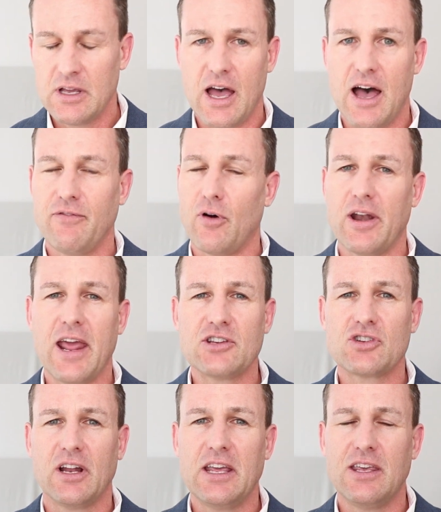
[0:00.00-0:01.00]
Uh,
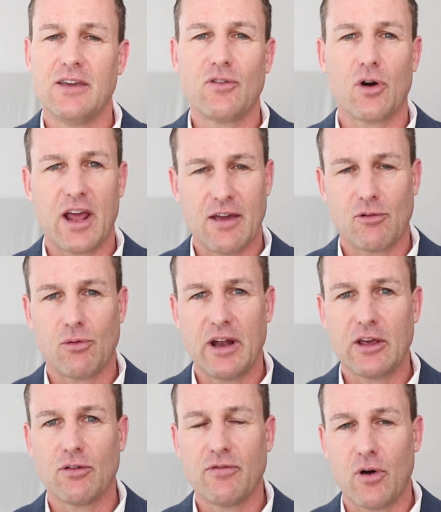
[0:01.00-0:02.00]
financially, you've got to have a
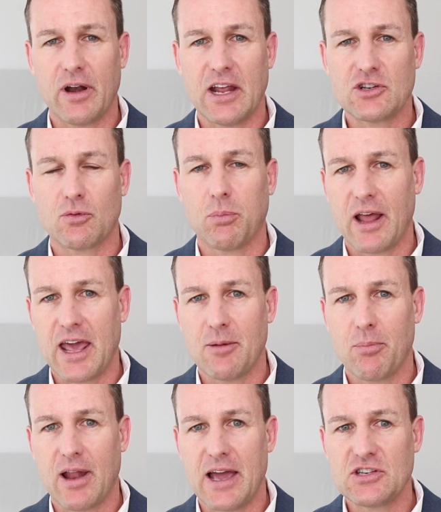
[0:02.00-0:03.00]
really good financial plan
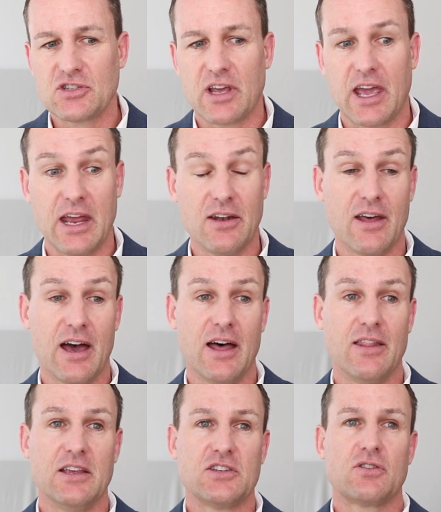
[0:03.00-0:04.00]
in place, and
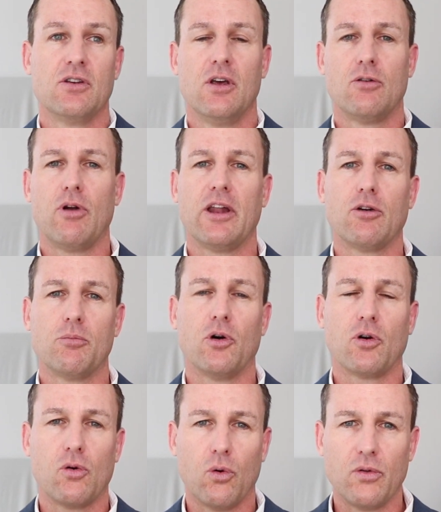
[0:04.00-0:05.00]
uh, there's a really good
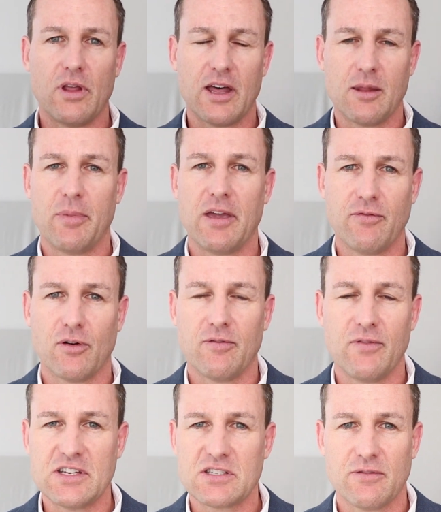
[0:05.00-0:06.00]
book called uh, The Barefoot
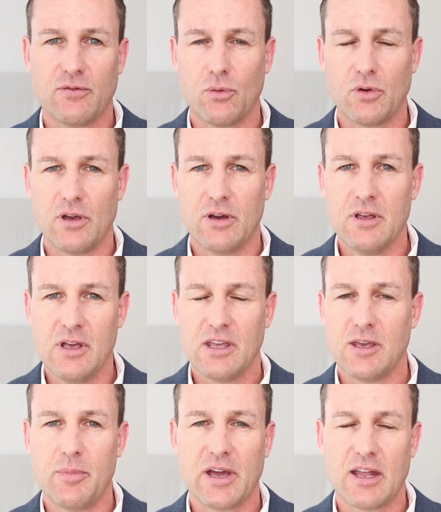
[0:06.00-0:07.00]
Investor for your,
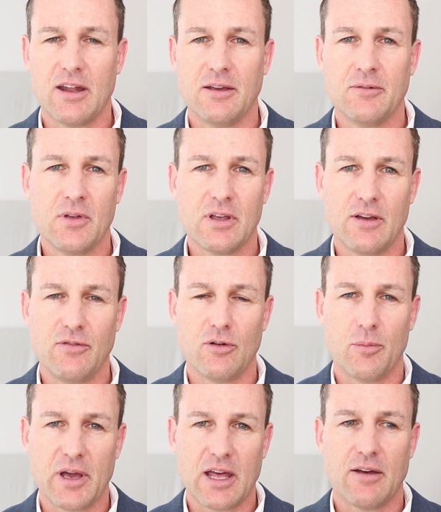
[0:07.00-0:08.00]
your beginner, if
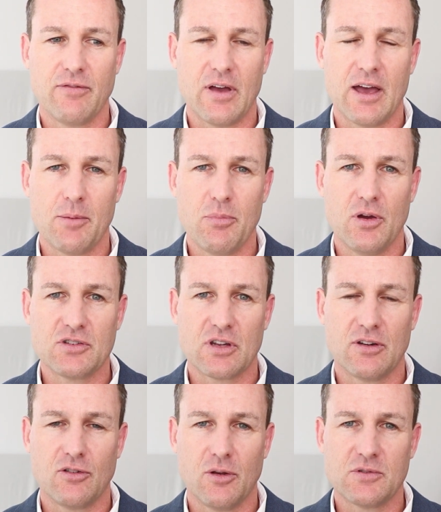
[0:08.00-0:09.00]
you're a beginner uh,
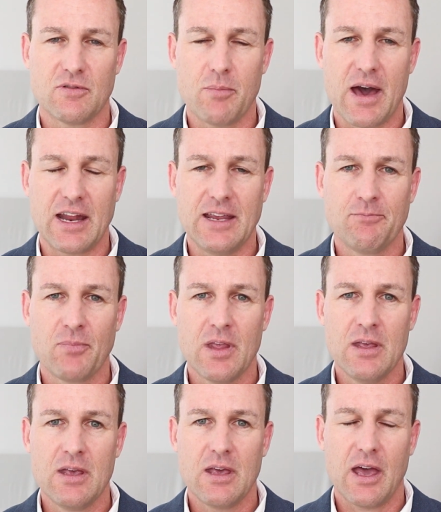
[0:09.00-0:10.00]
person in terms of money.
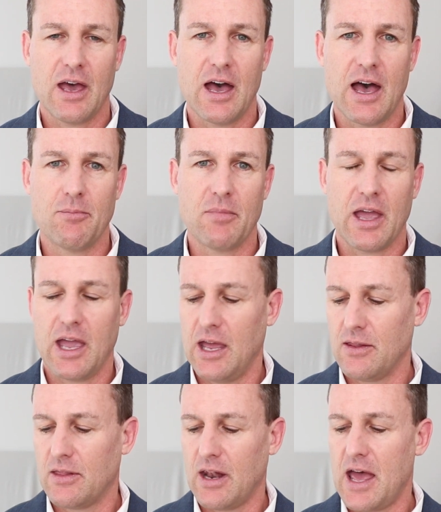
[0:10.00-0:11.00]
Um,
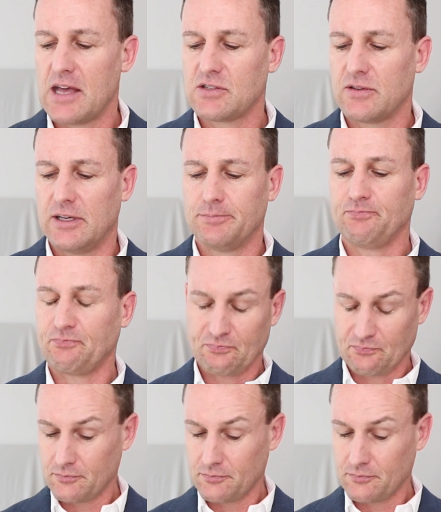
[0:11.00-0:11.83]
and the last thing